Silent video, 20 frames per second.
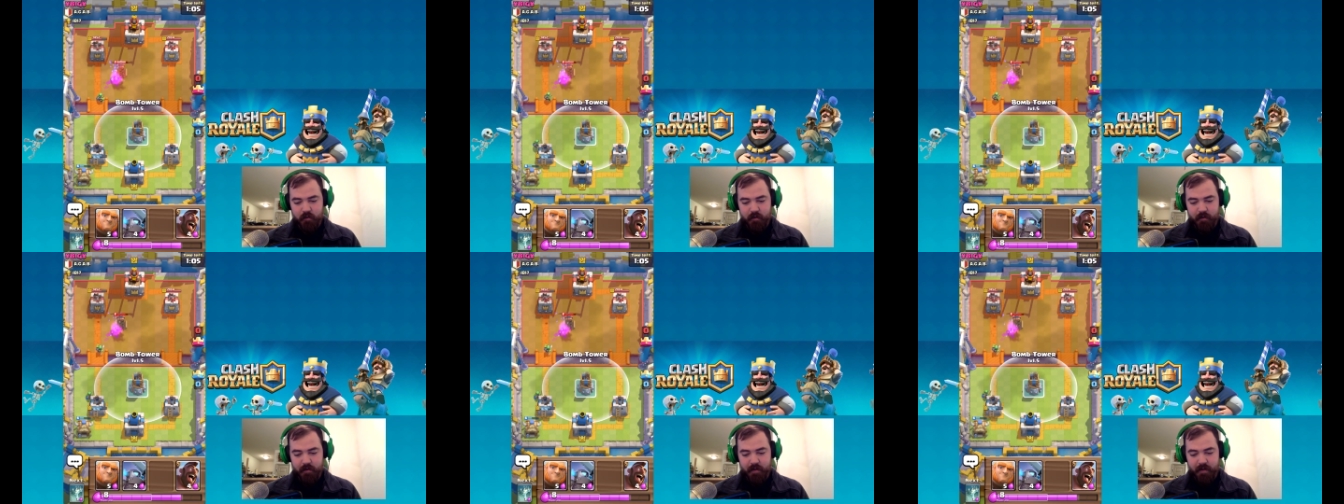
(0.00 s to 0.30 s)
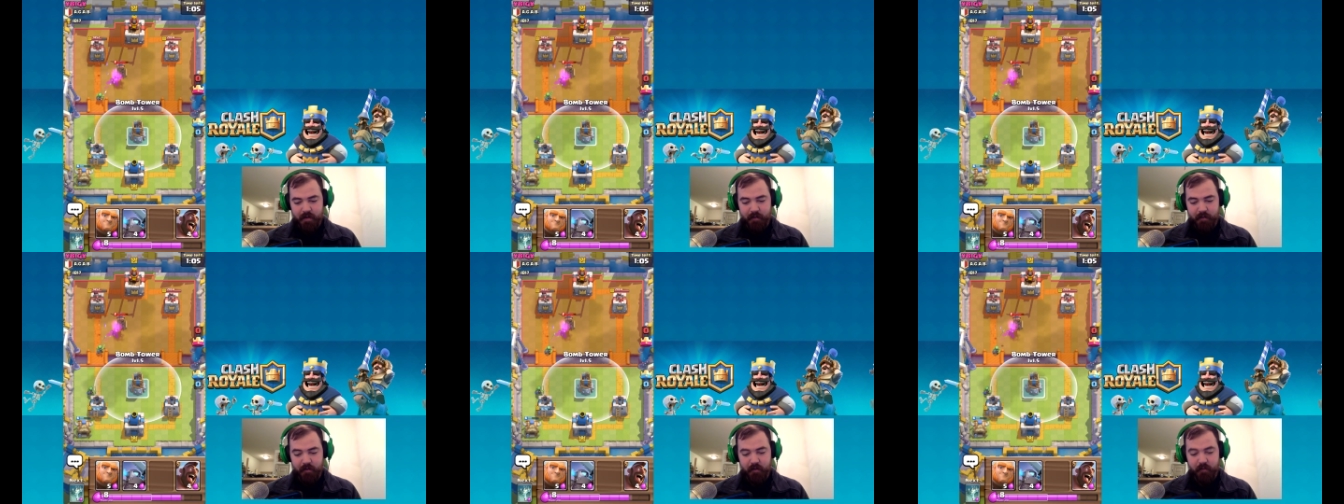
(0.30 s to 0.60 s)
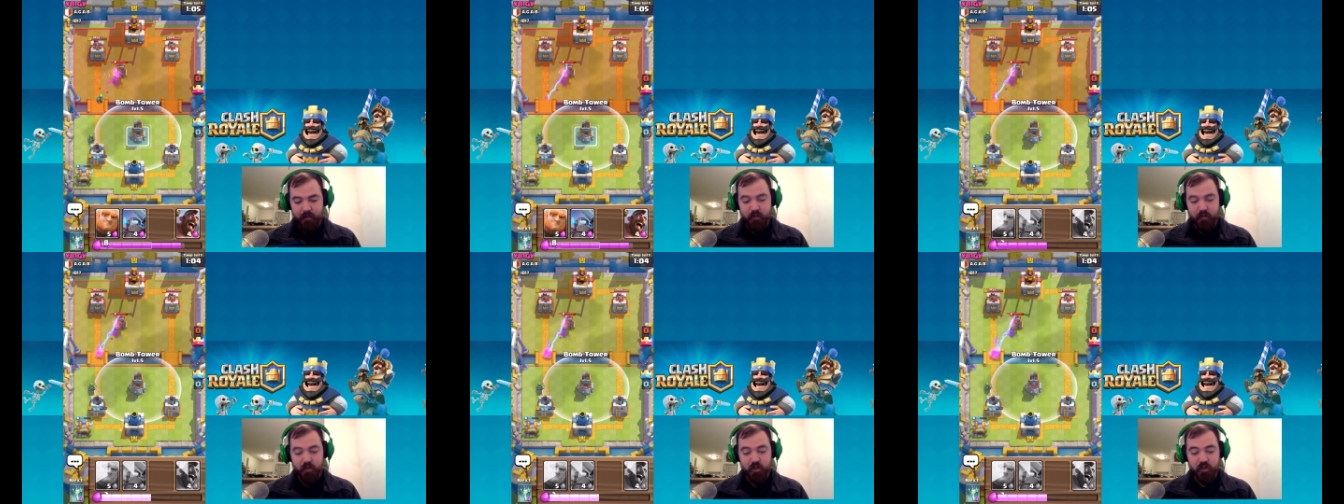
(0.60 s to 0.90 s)
I'm gonna
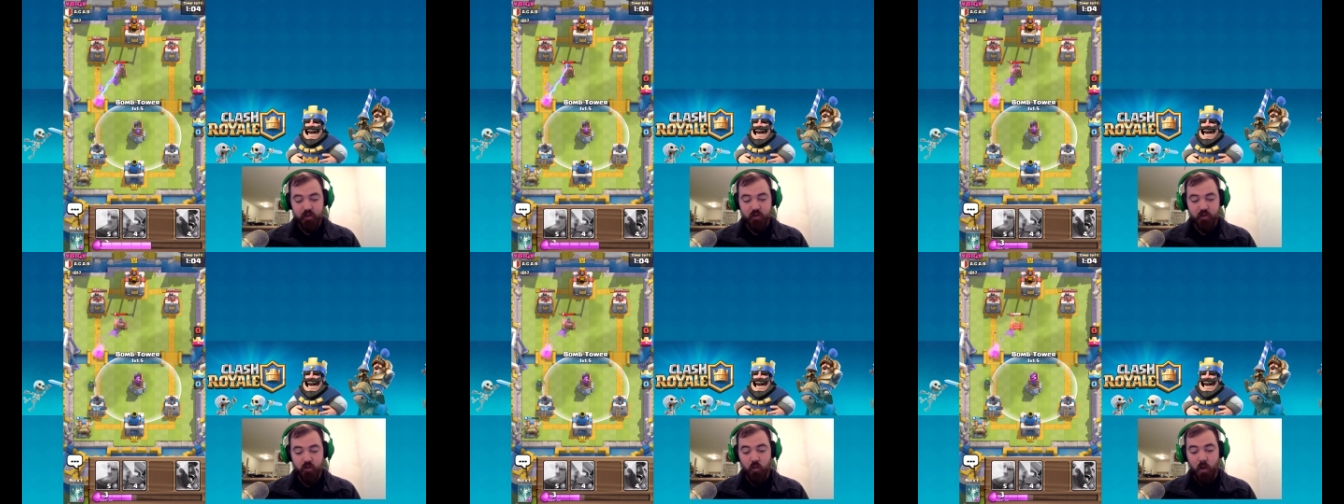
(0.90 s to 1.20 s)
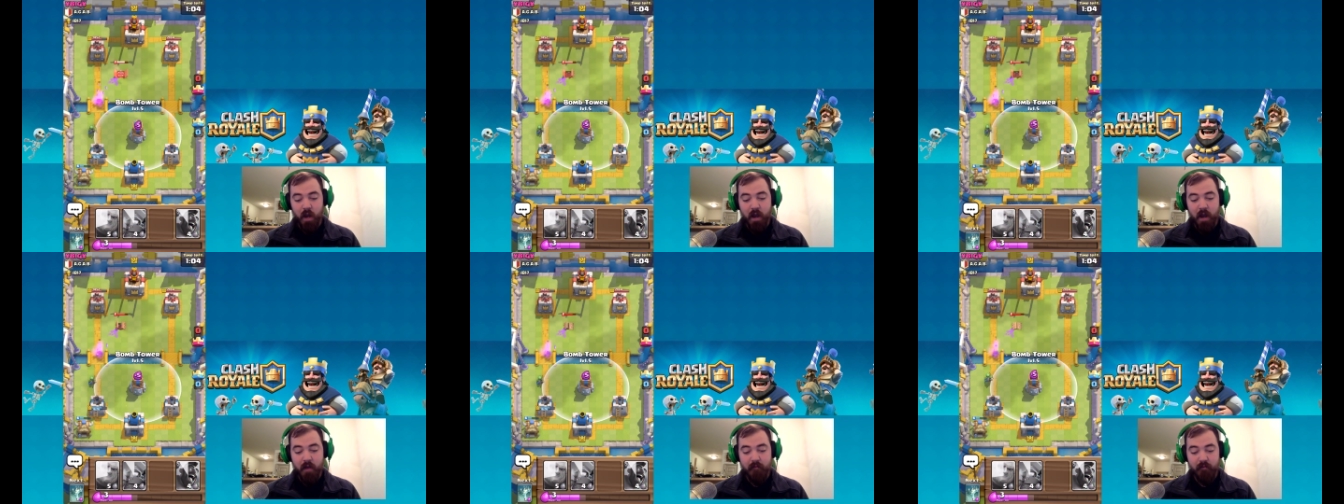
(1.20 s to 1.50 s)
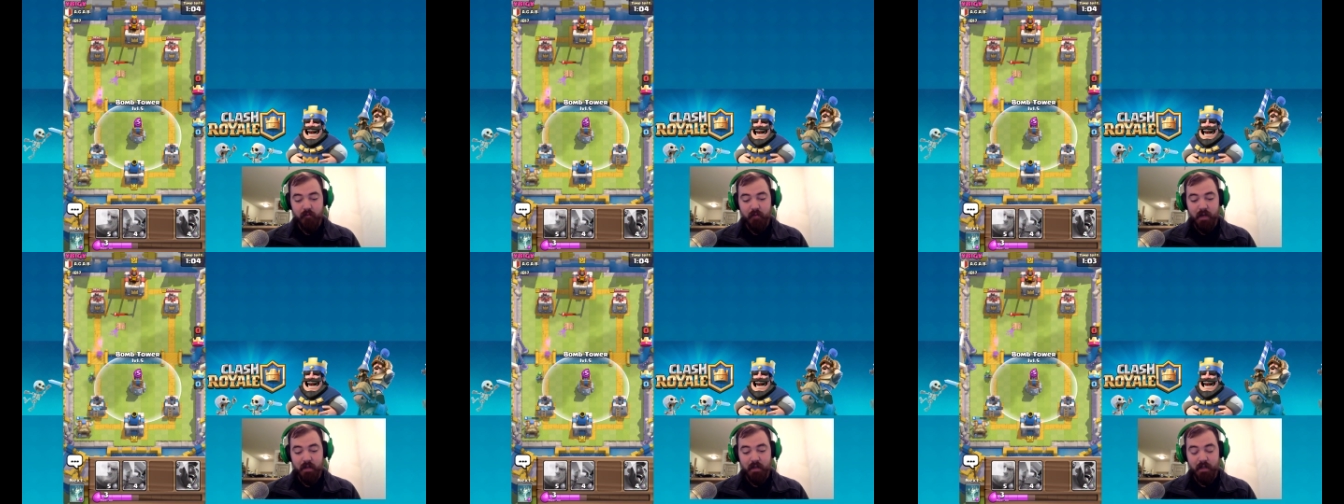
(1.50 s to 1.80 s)
push it away from
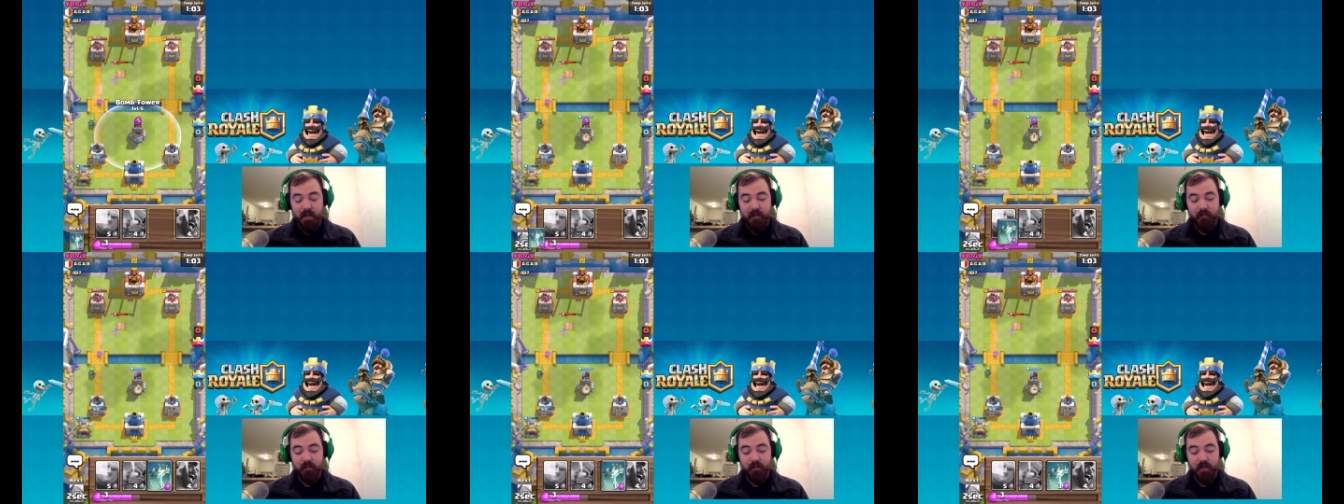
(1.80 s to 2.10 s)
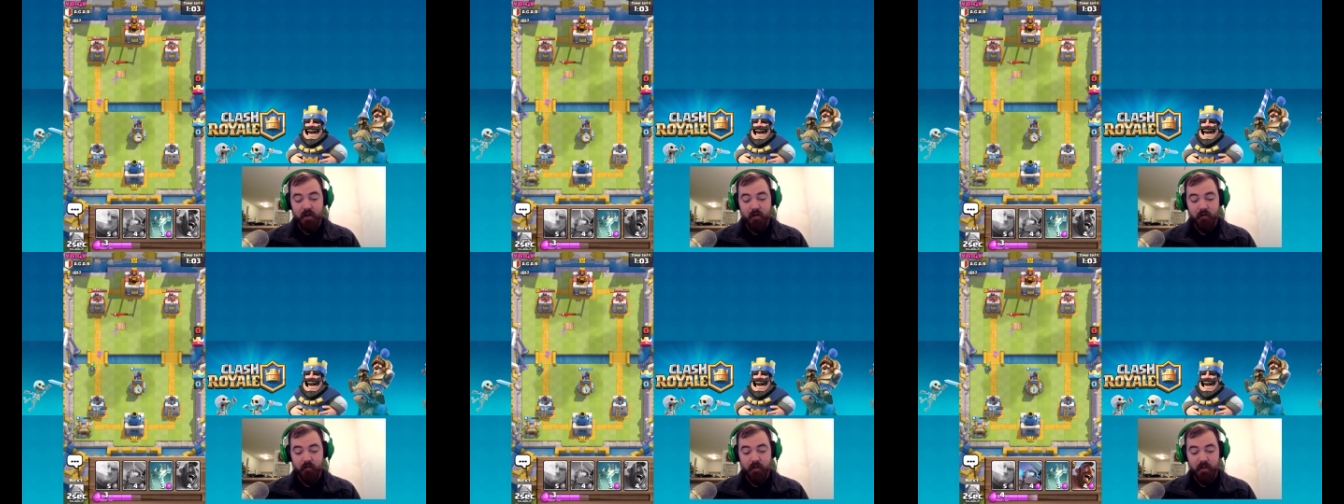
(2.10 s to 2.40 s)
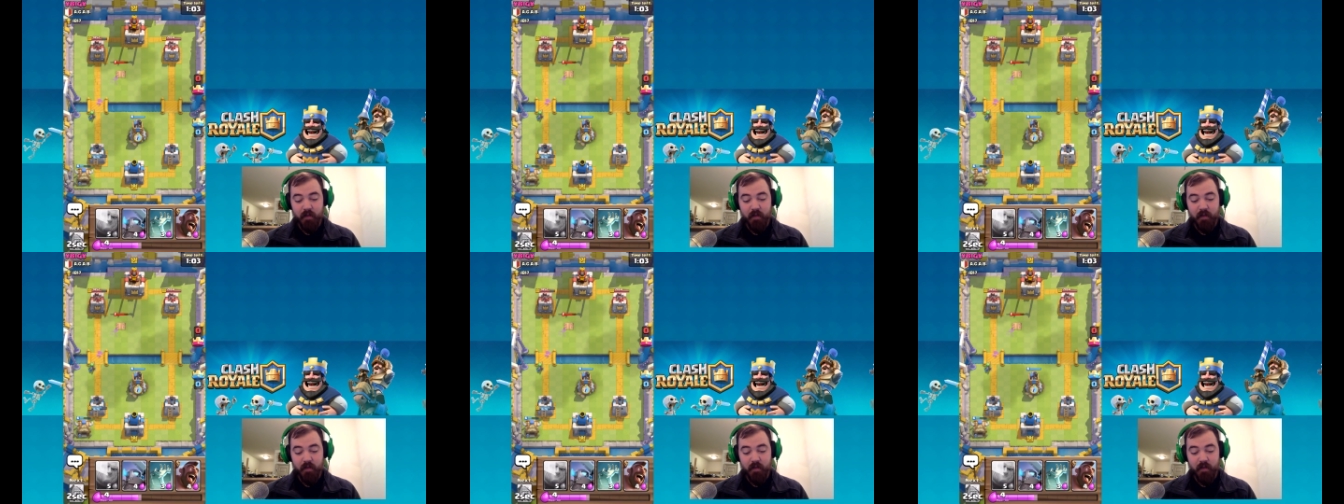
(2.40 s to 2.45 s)
my left tower,